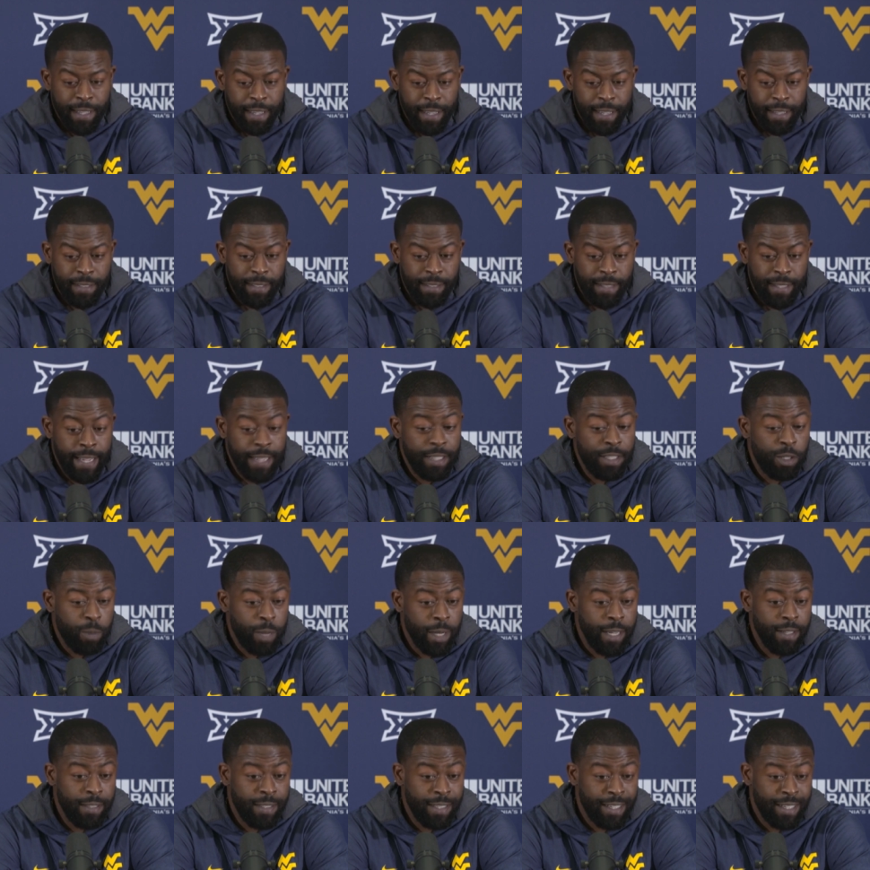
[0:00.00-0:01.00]
it's a tight
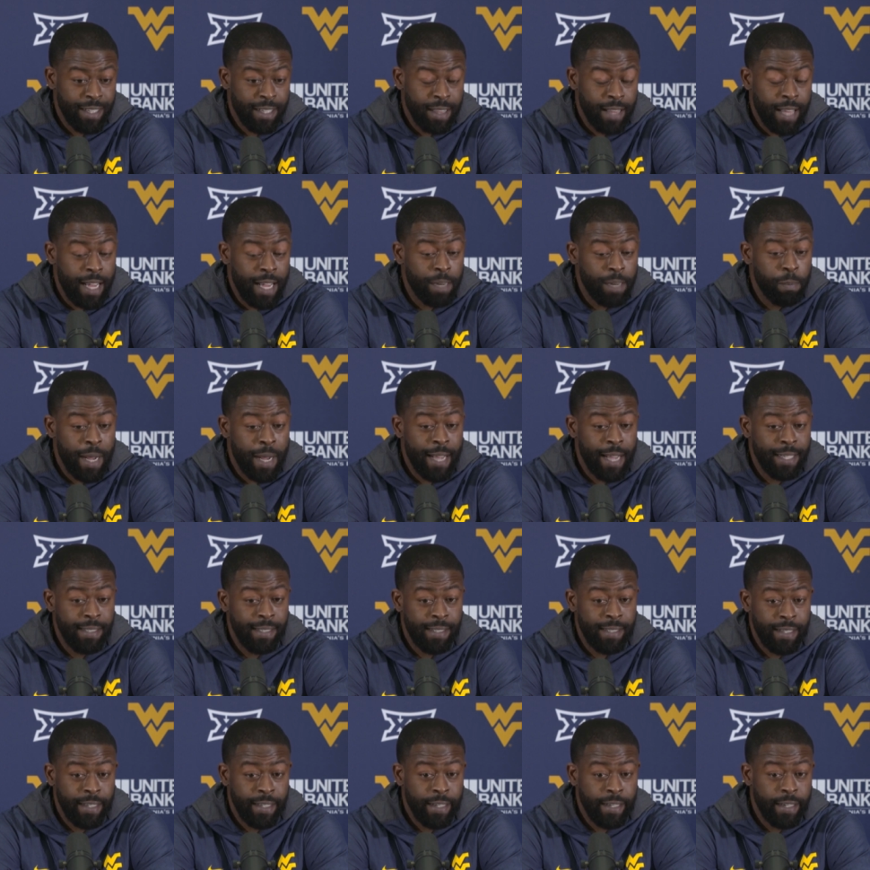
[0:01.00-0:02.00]
spacing and a lot of
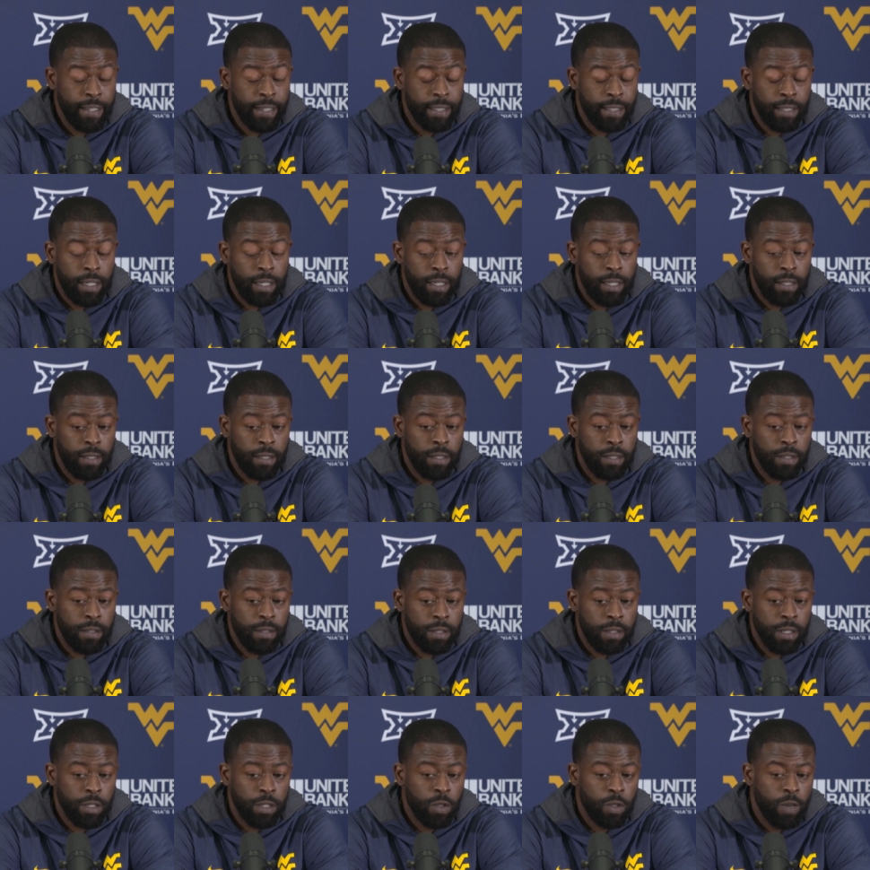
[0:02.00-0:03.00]
bodies in there, and
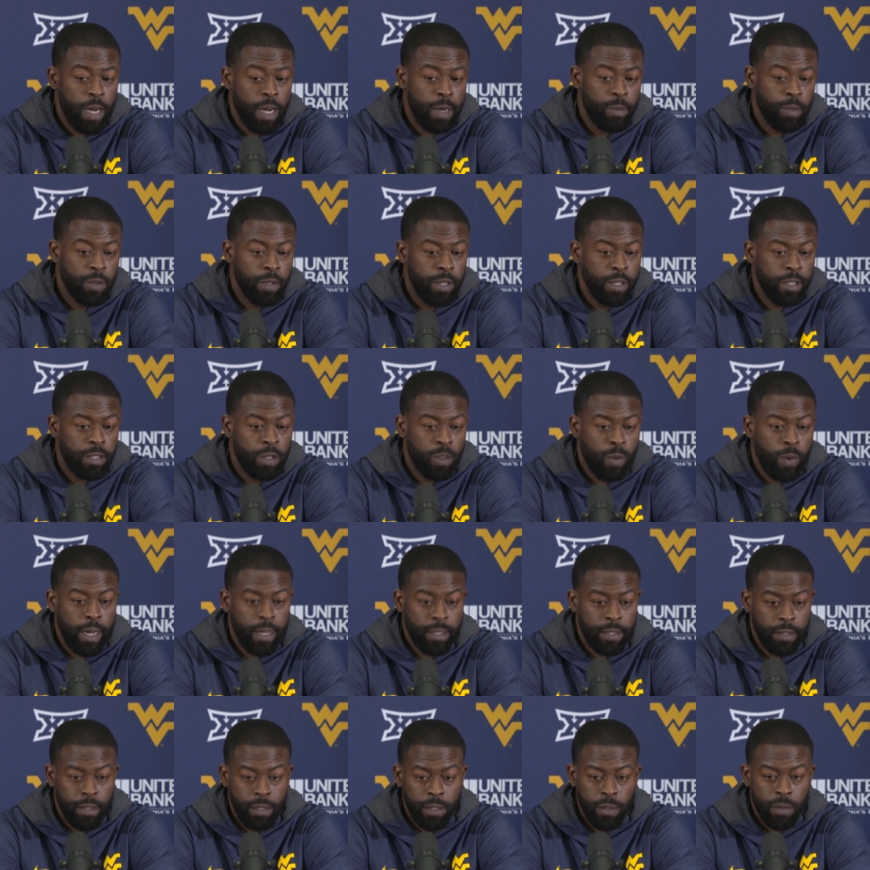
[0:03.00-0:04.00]
there's a rhyme or reason to why
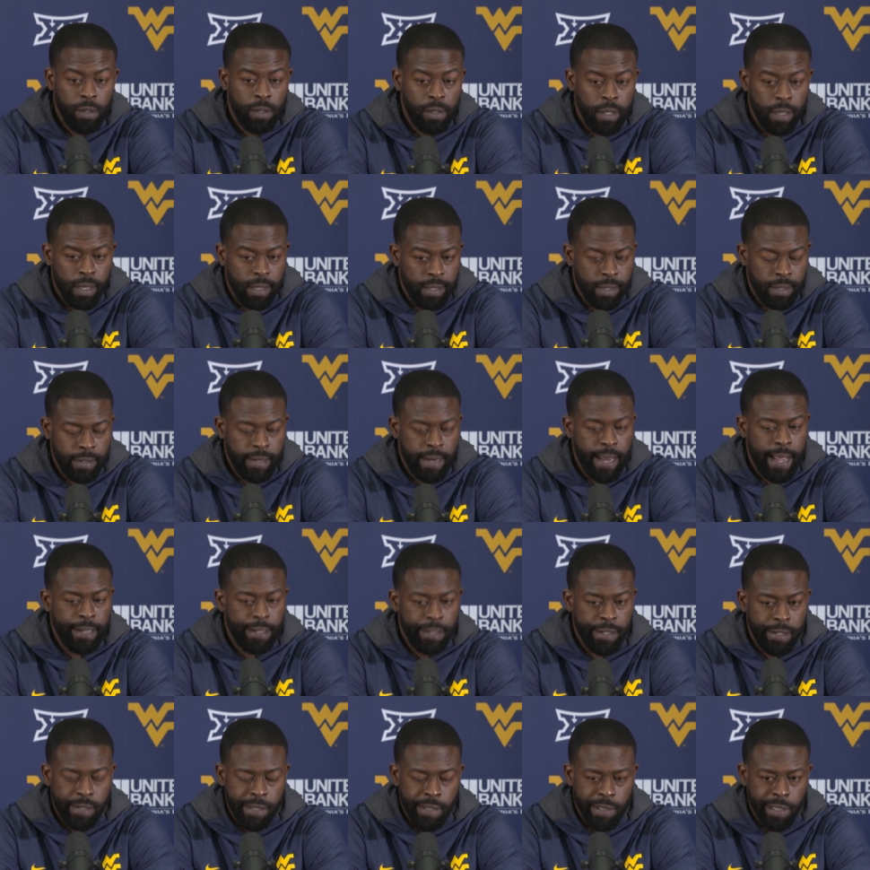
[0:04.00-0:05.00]
they're doing things. It's not
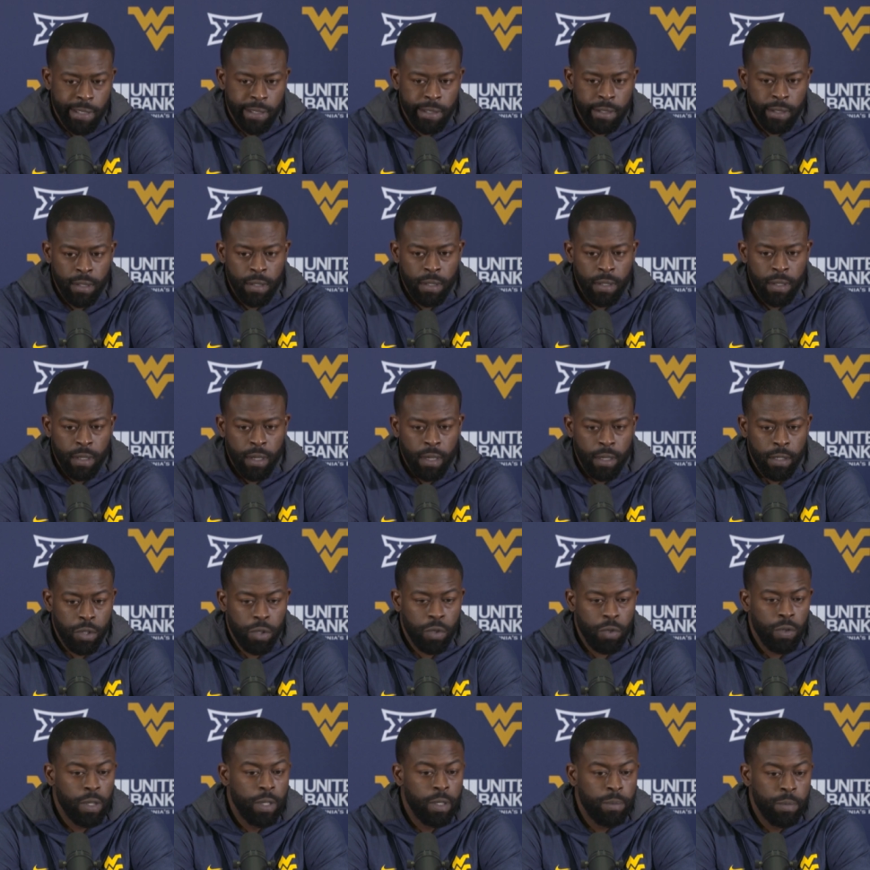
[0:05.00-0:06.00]
just a
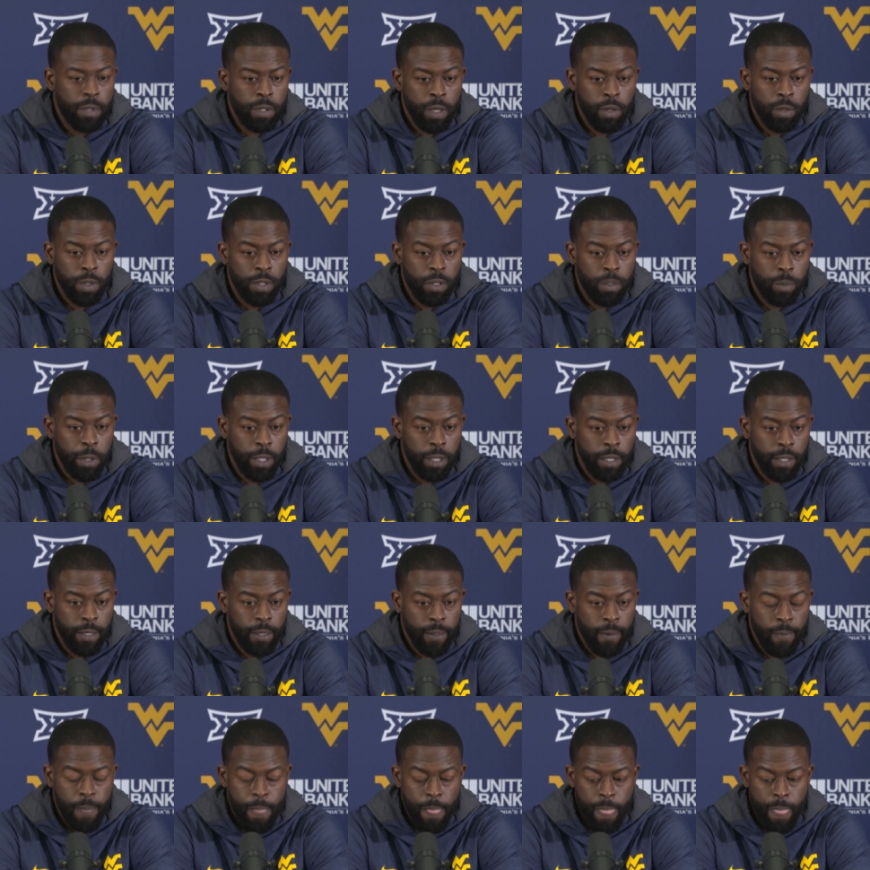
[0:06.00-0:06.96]
scrum, so to speak.